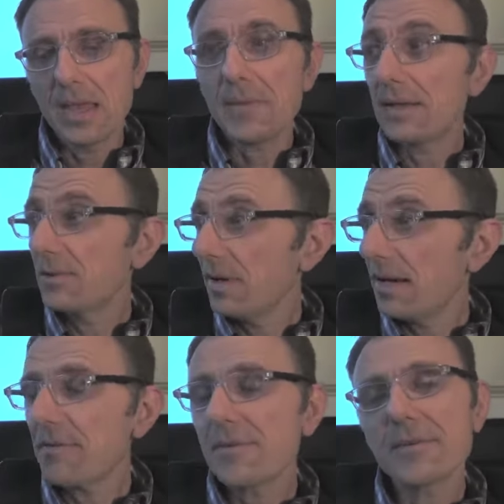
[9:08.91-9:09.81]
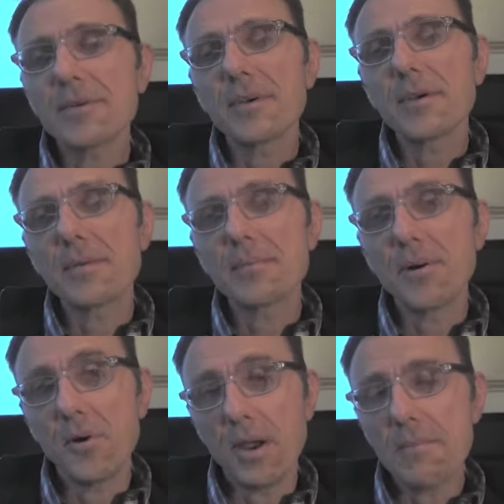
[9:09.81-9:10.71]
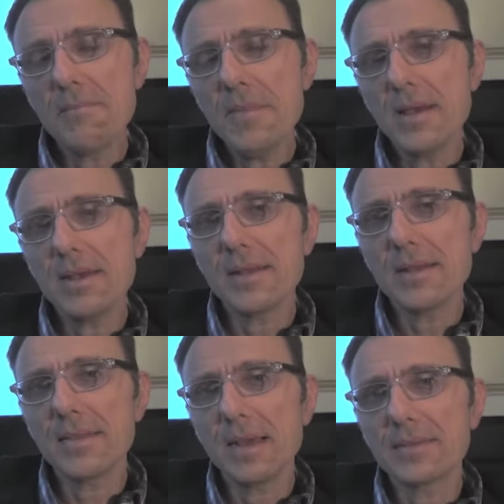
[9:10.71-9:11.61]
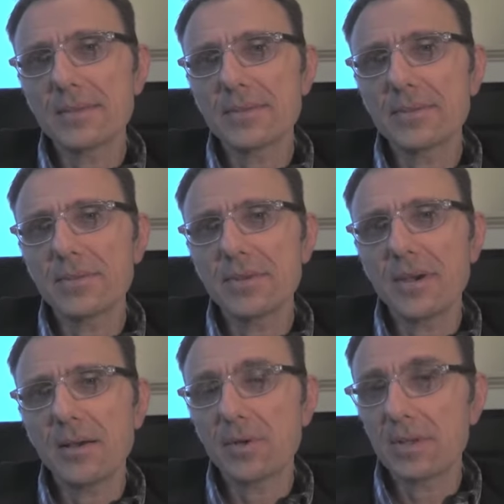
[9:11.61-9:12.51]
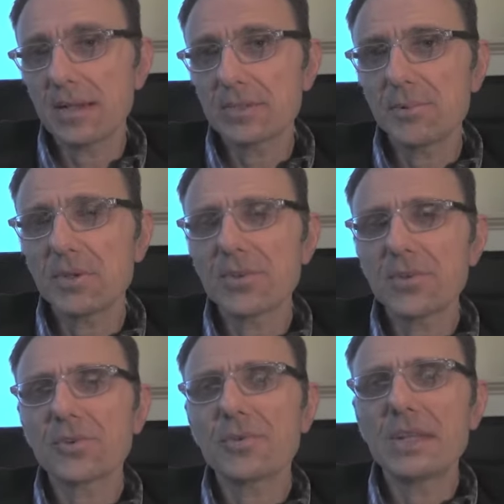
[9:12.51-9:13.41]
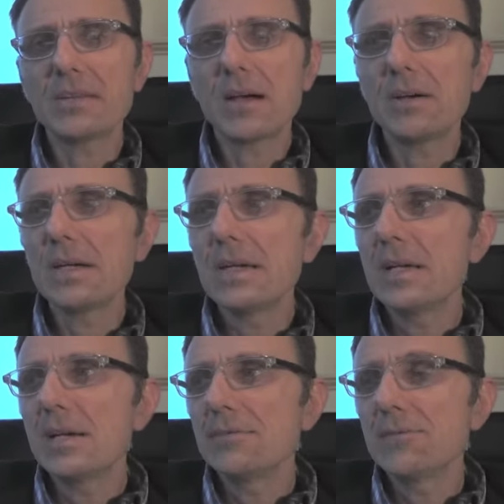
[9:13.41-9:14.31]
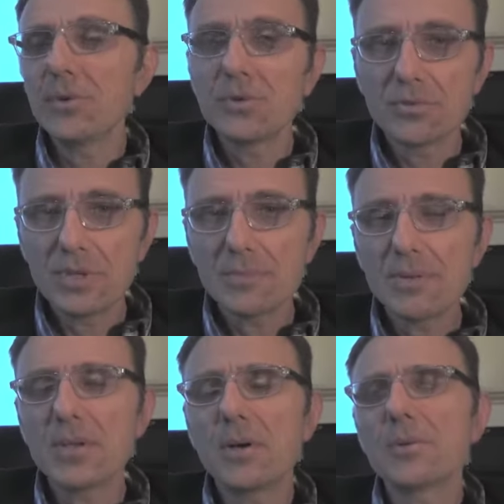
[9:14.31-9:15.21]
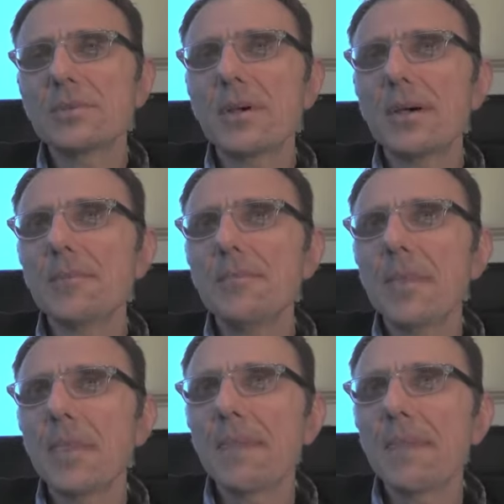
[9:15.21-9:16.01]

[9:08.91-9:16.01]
I do have a poem that I would like to put on the screen now for you to read in your own time.